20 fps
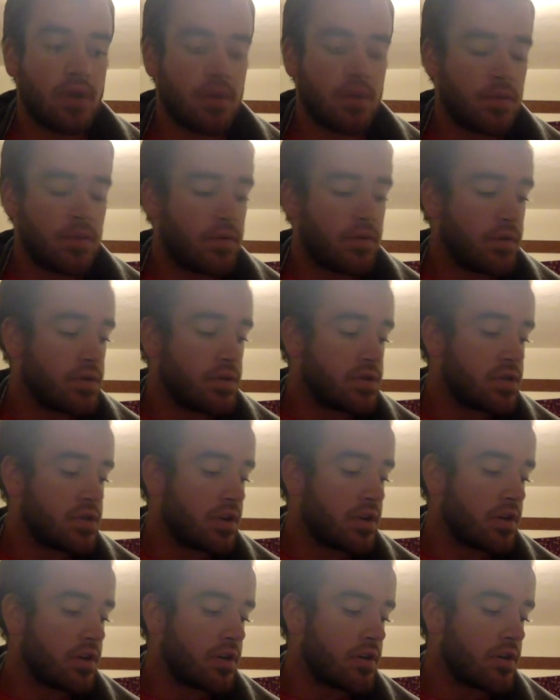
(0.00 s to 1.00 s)
before you
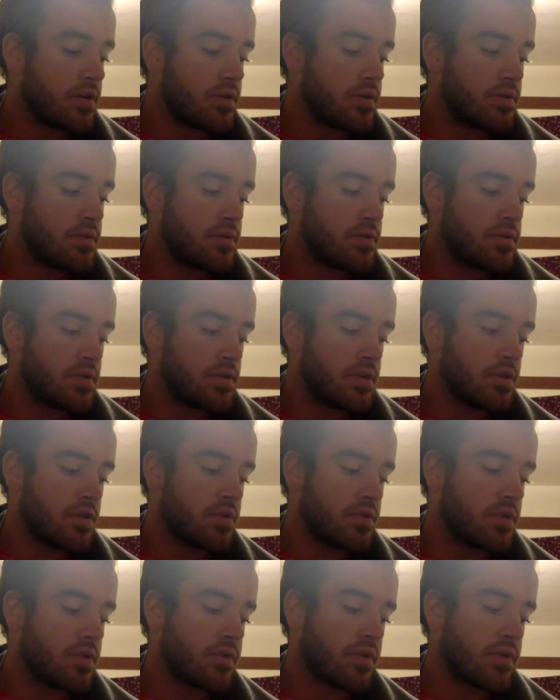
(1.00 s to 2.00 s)
start.
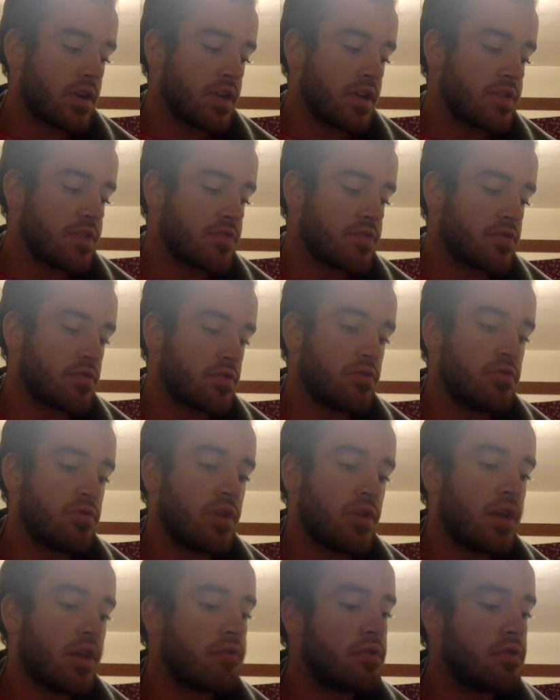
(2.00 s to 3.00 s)
So different kinds of
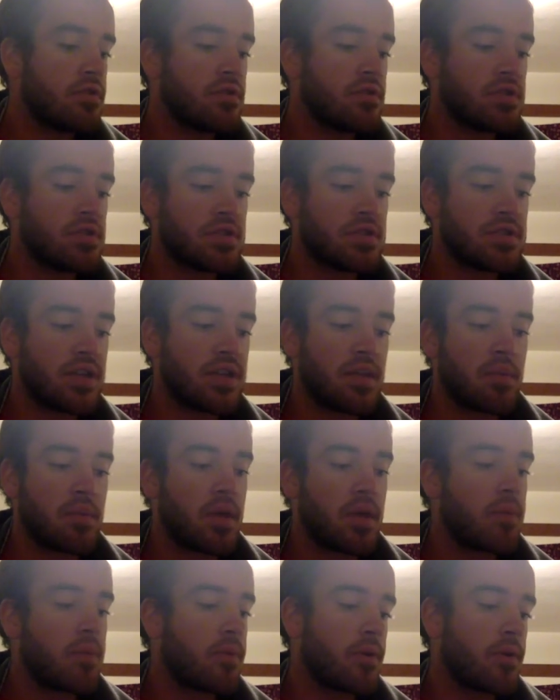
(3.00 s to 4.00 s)
screwdrivers and
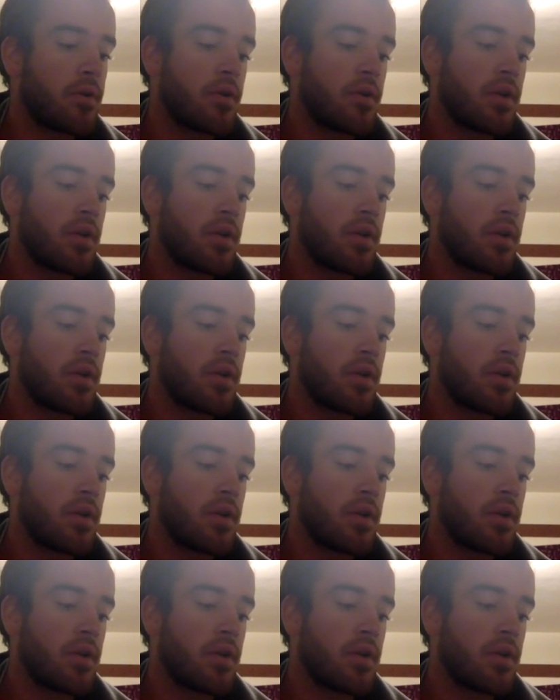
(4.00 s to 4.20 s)
sandpaper,